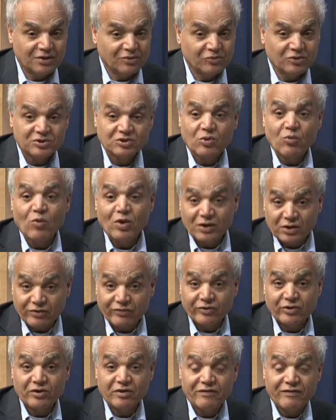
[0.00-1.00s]
It was a
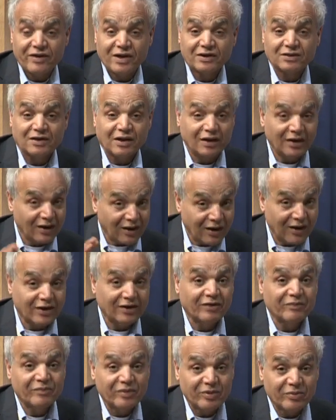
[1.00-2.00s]
wonderful event. A
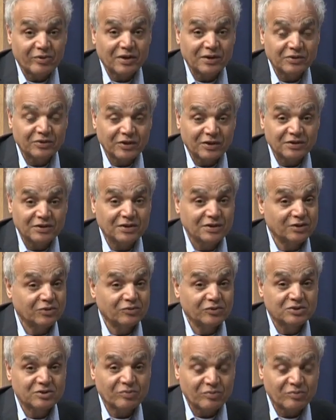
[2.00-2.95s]
lot of people attended. It was a